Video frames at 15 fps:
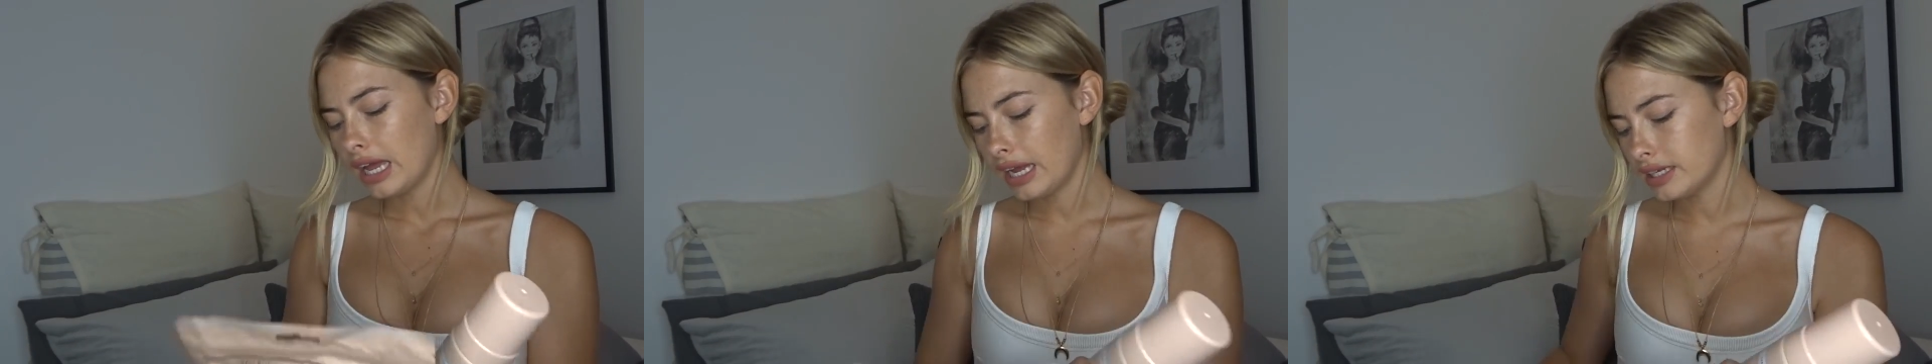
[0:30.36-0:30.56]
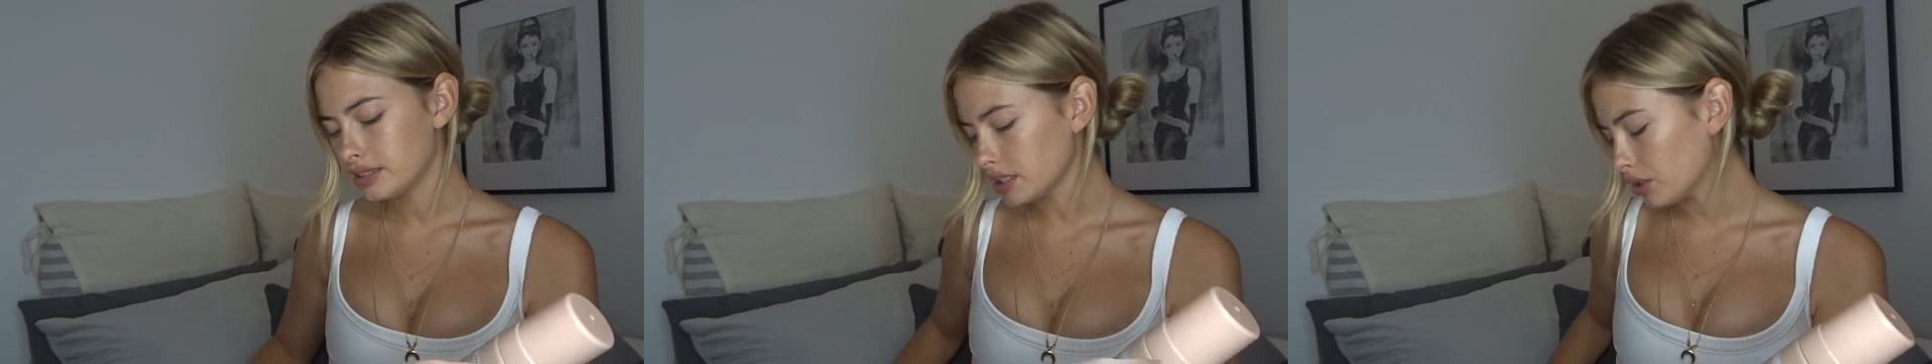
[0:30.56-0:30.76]

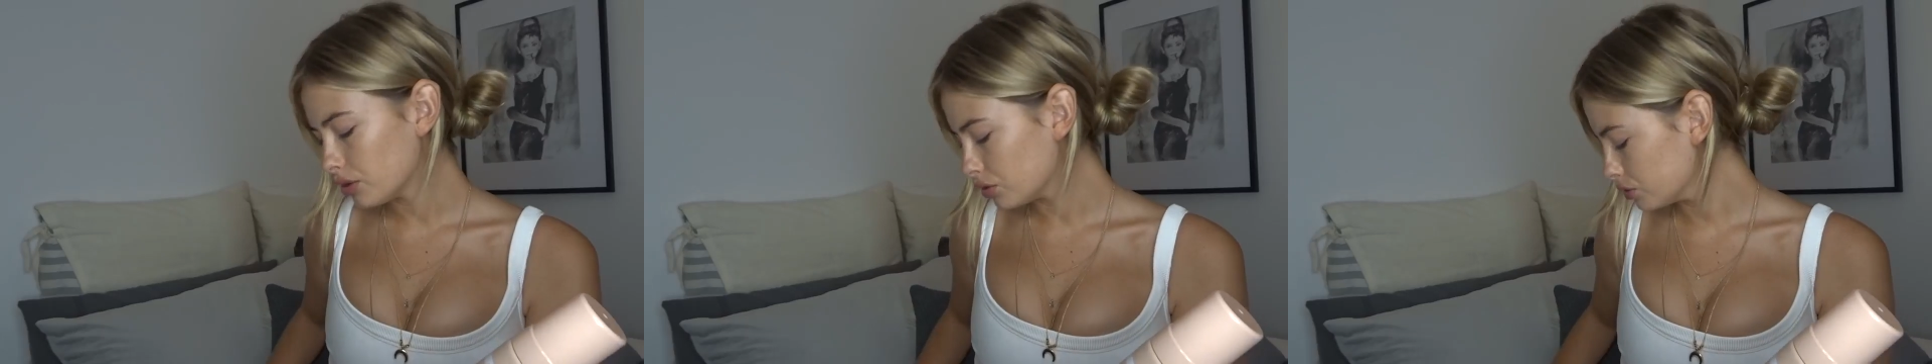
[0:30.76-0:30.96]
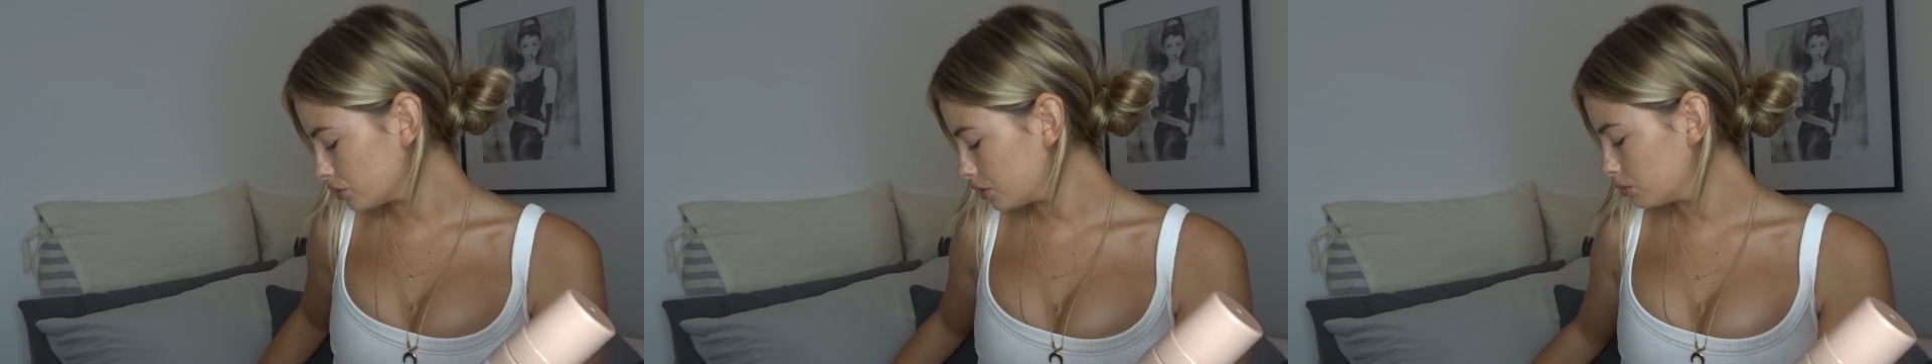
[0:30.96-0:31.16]
And I
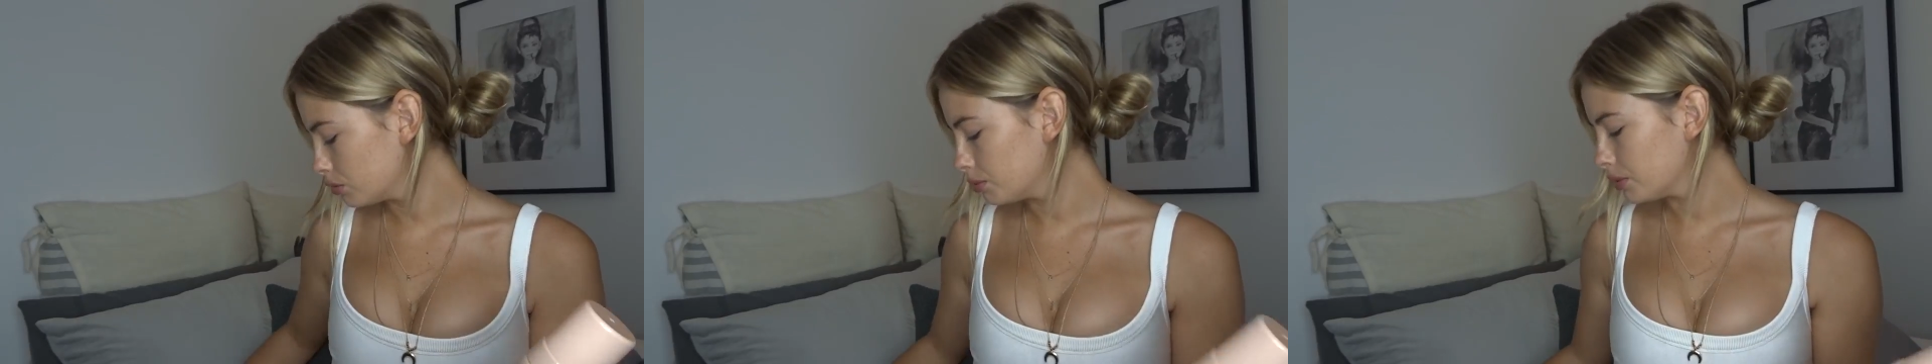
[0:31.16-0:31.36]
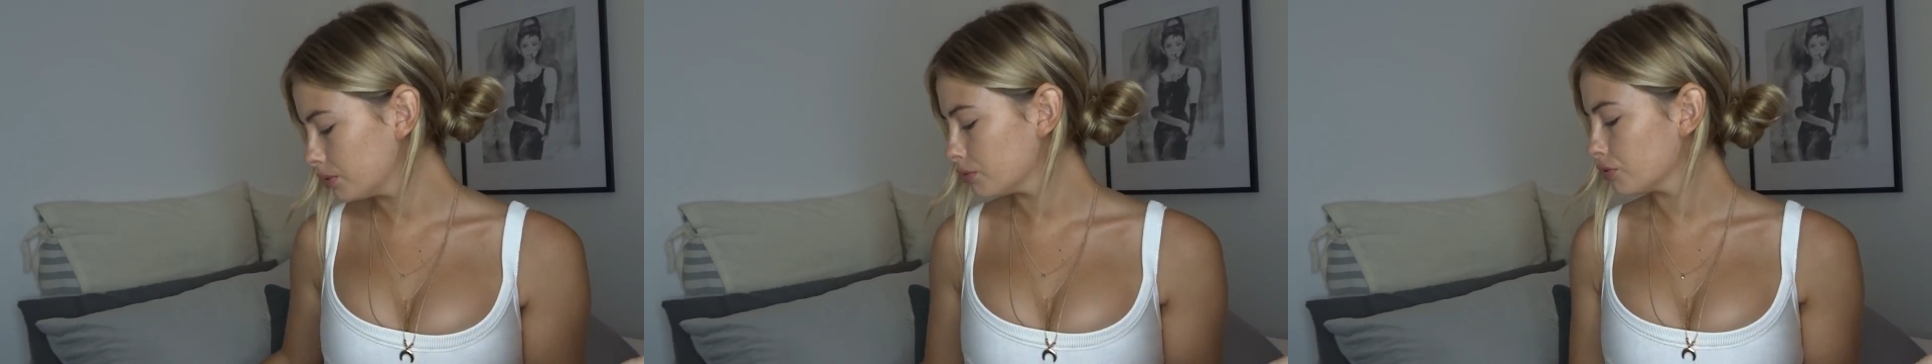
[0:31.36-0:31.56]
also
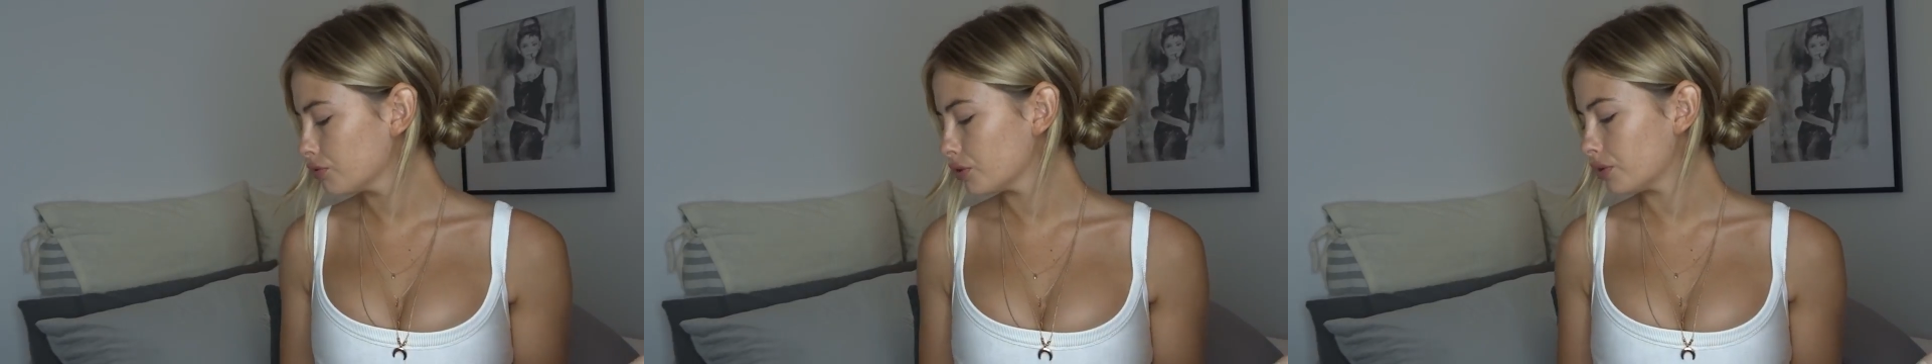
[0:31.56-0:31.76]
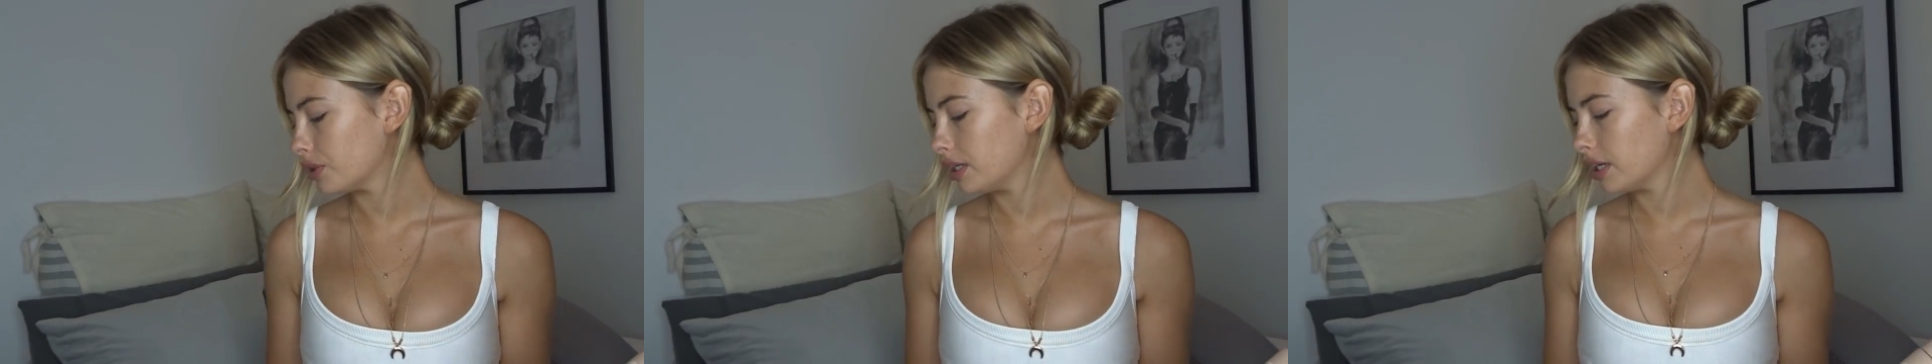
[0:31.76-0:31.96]
will be
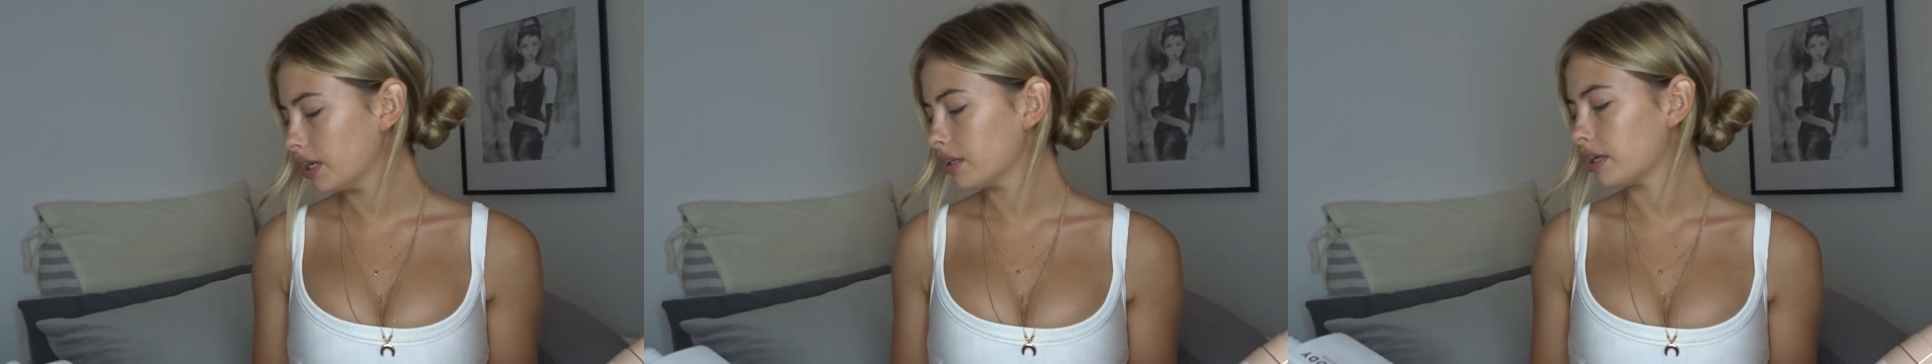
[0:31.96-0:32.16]
reviewing